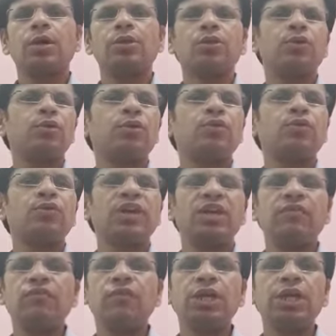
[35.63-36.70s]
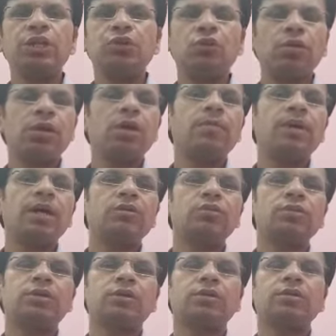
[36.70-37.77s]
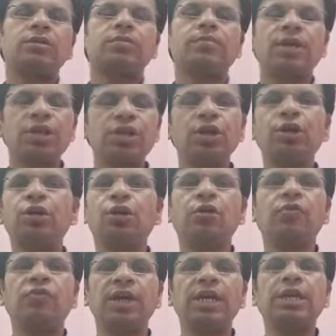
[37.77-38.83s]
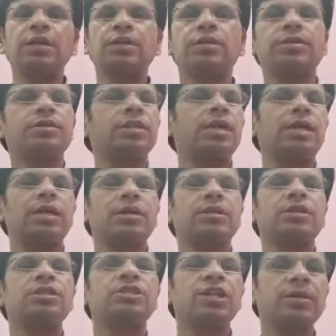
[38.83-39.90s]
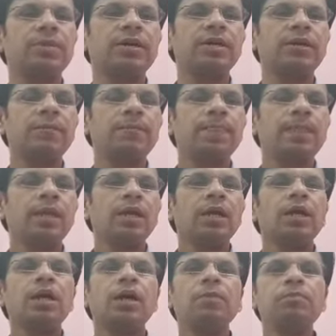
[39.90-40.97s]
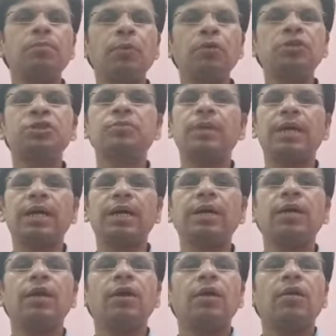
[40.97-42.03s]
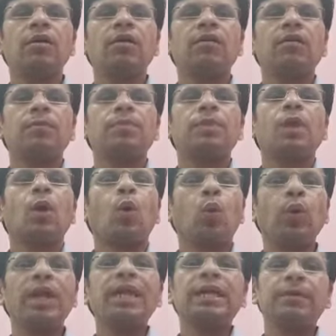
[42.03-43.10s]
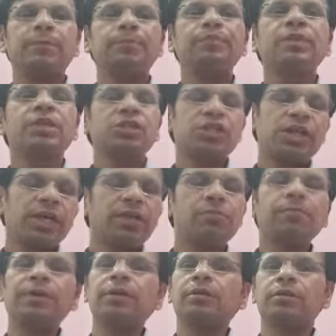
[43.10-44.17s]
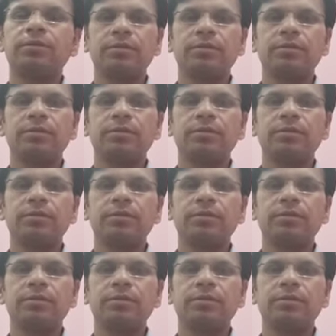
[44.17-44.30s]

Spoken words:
So, if we talk about Merchant of Venice, that is a drama composed by William Shakespeare,